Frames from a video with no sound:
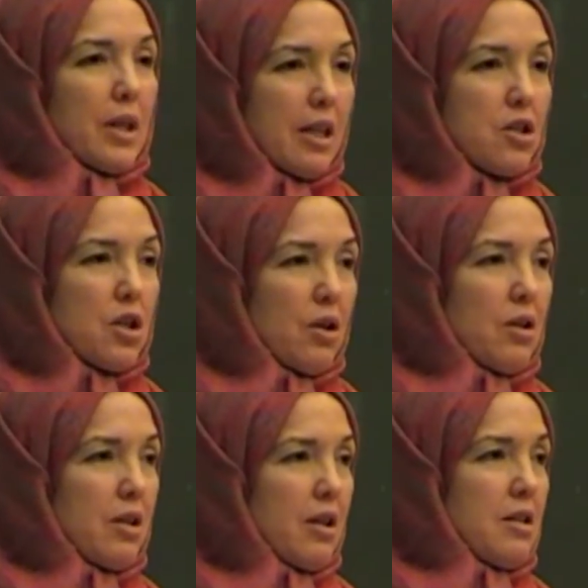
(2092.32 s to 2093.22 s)
what
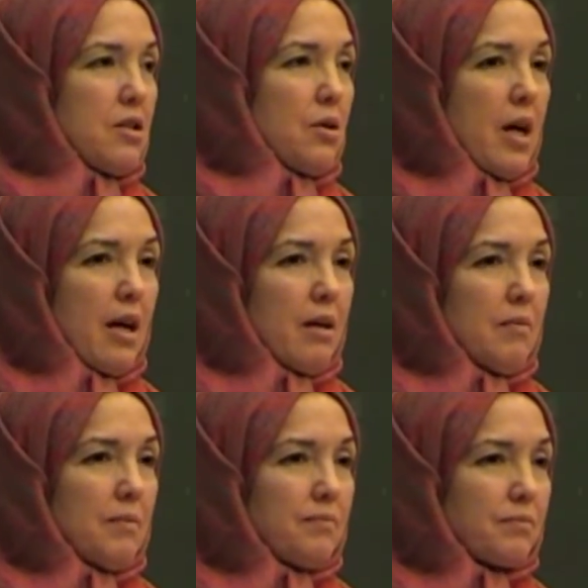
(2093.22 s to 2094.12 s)
Kitchener did in
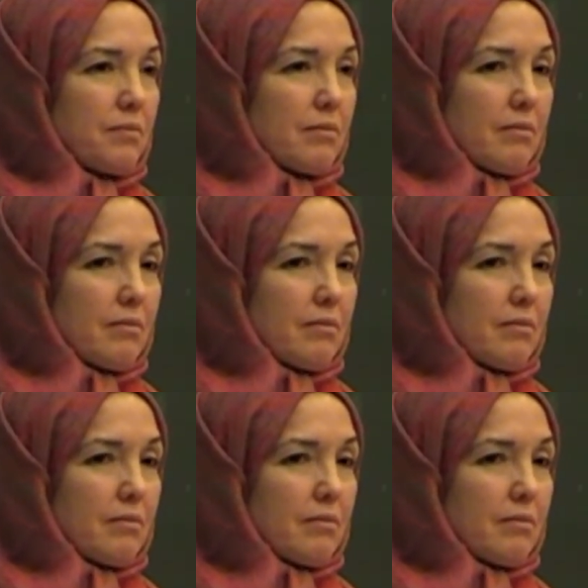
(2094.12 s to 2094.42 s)
Sudan?